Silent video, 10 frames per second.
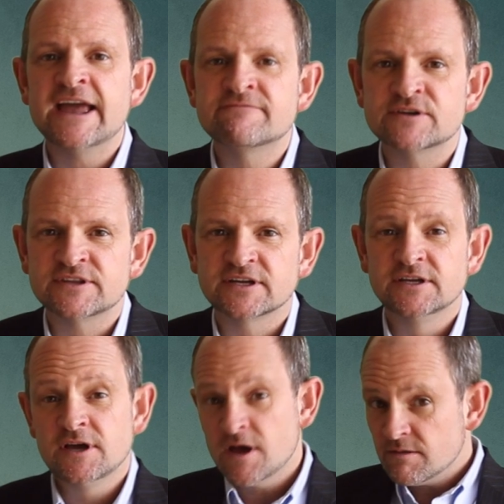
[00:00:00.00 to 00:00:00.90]
everything.
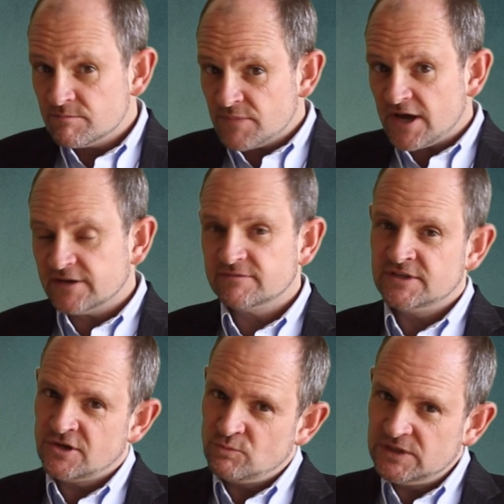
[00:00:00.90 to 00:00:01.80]
But,
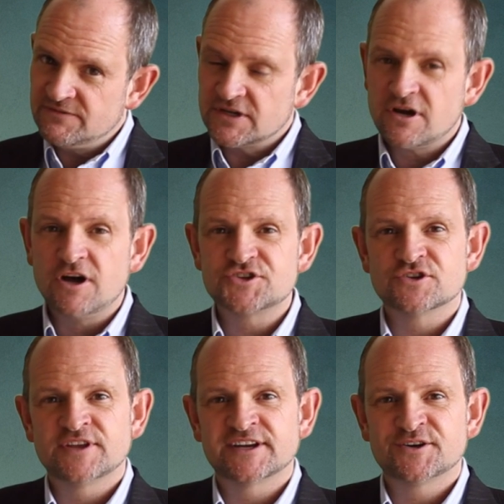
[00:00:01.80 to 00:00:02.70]
you know, we live in a
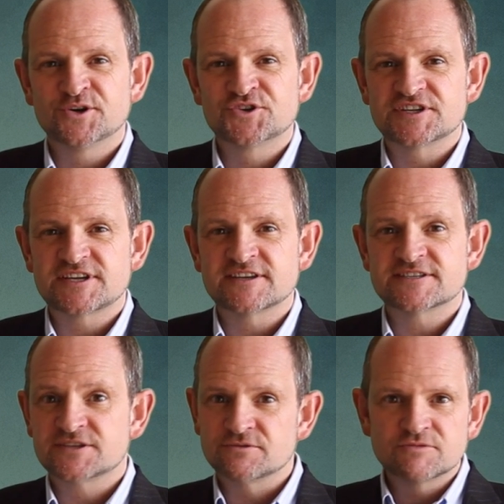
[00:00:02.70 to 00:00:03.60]
culture that encourages
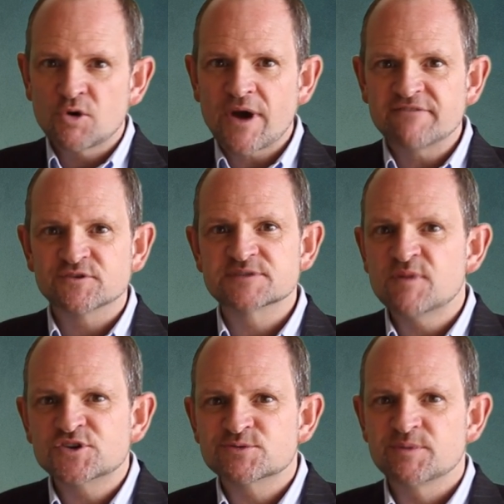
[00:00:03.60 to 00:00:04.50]
us to go after as
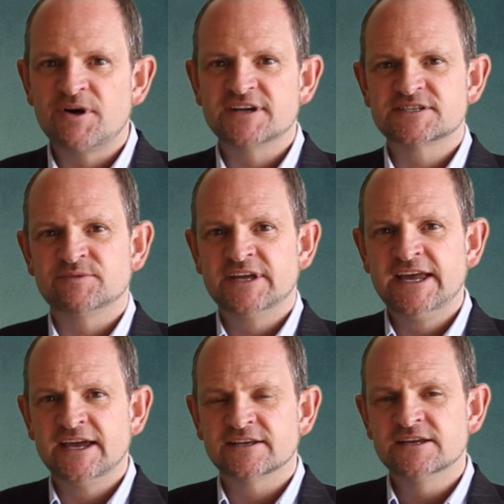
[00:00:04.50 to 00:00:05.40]
much as we possibly
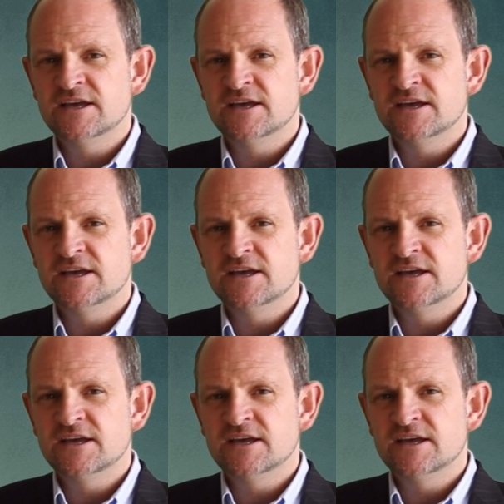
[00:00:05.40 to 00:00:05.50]
can.